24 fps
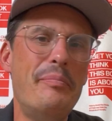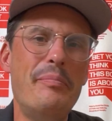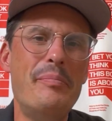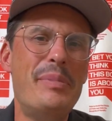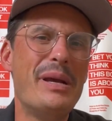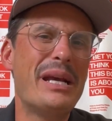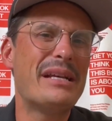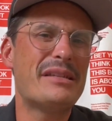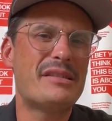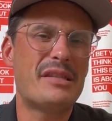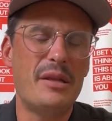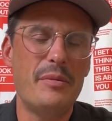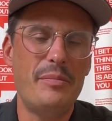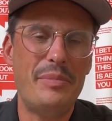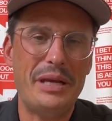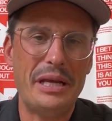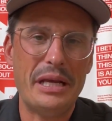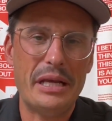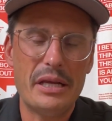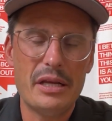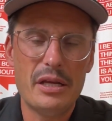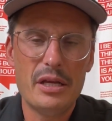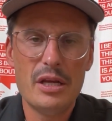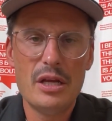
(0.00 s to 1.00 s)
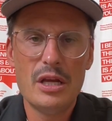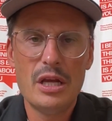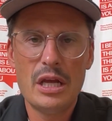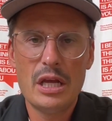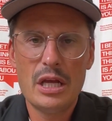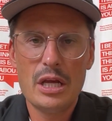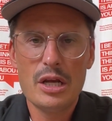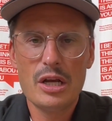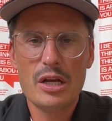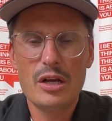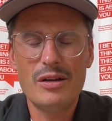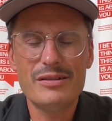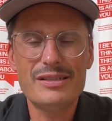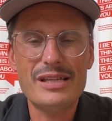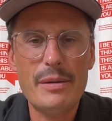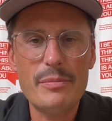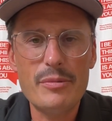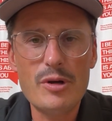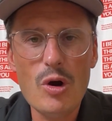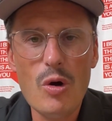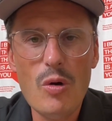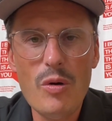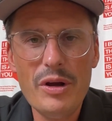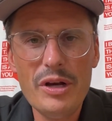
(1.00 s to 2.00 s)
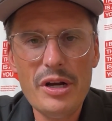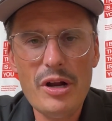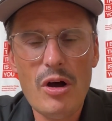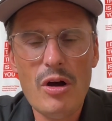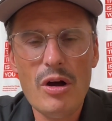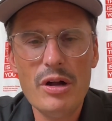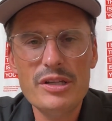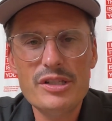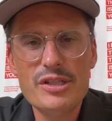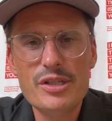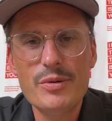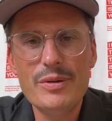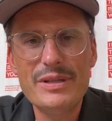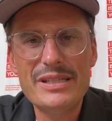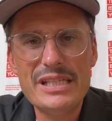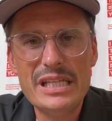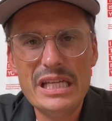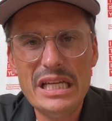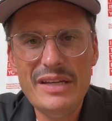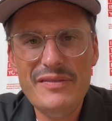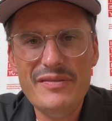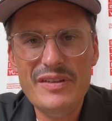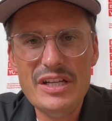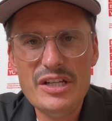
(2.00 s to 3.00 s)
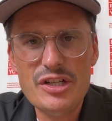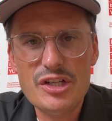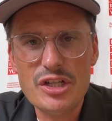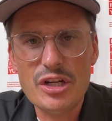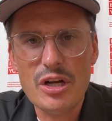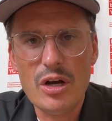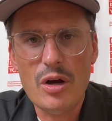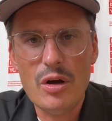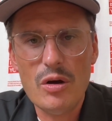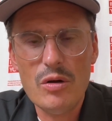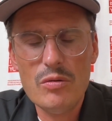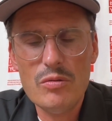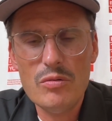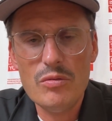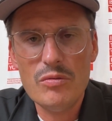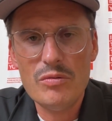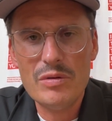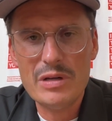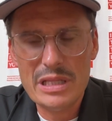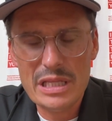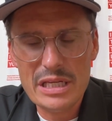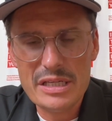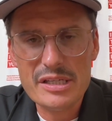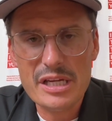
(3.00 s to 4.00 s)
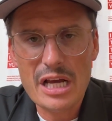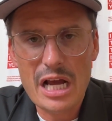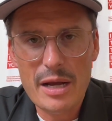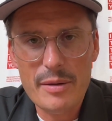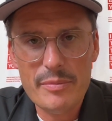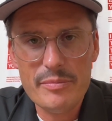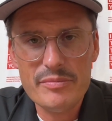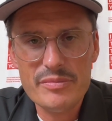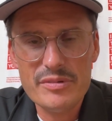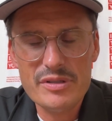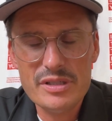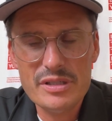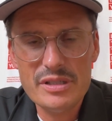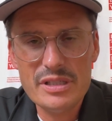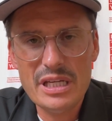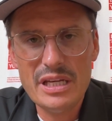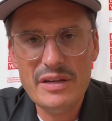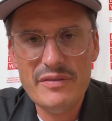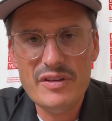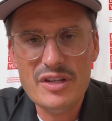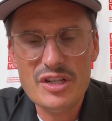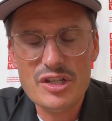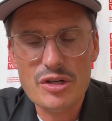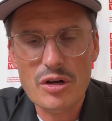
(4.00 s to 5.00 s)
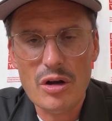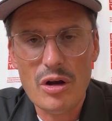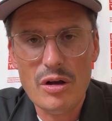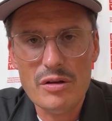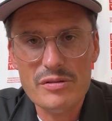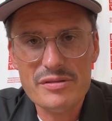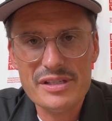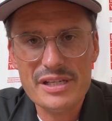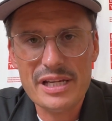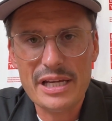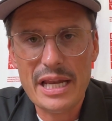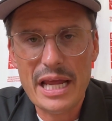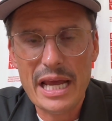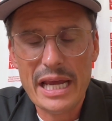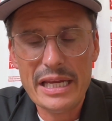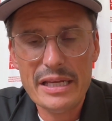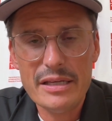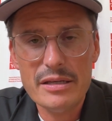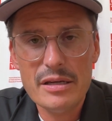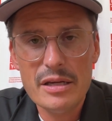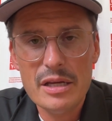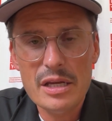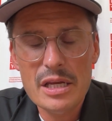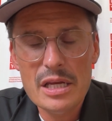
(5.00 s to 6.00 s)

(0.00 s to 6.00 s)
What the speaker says: biggest of the big, goes, I'm going on to a TV show, one of the top TV show hosts tonight,